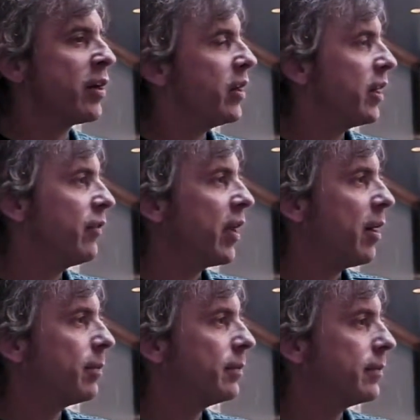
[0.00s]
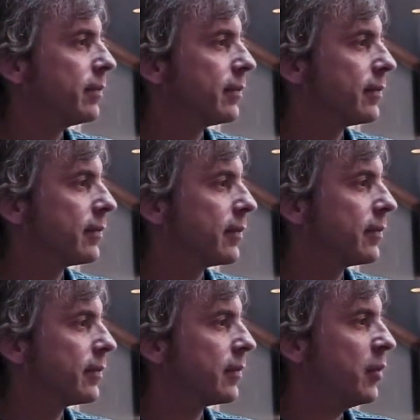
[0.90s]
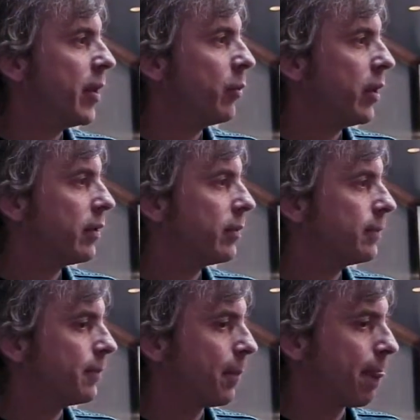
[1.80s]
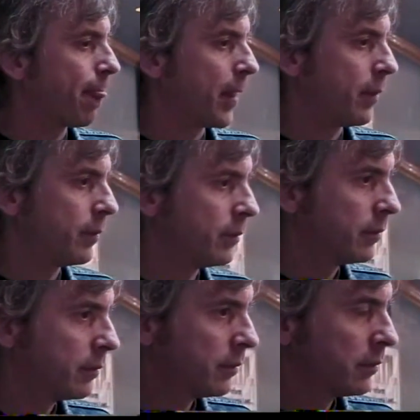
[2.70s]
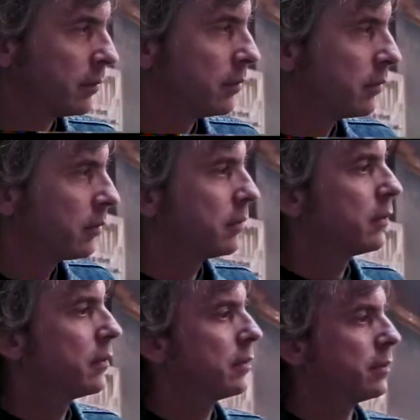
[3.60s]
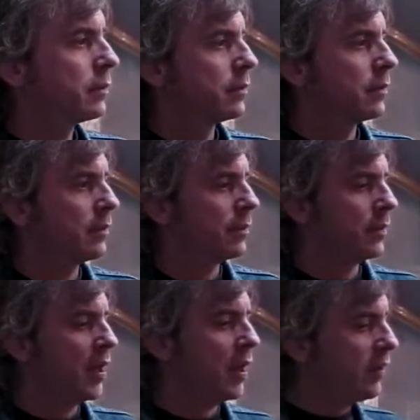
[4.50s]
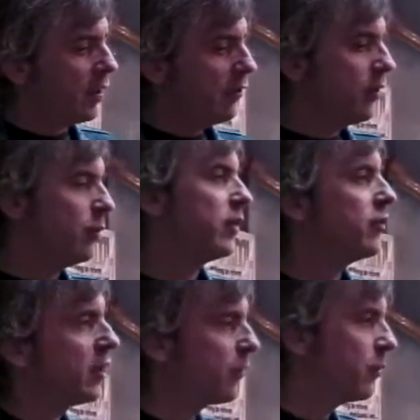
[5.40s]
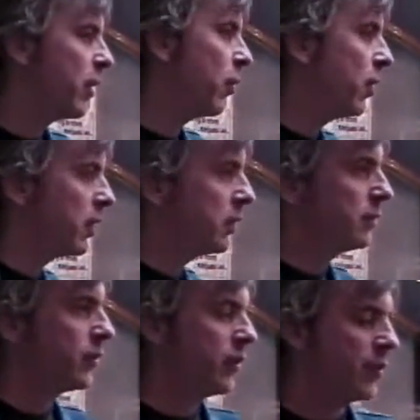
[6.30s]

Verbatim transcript: we're not going to give it up. No matter well, what. Well, Stephen Gaskin went to jail, uh, as I recall. Ken Kesey went to jail for marijuana.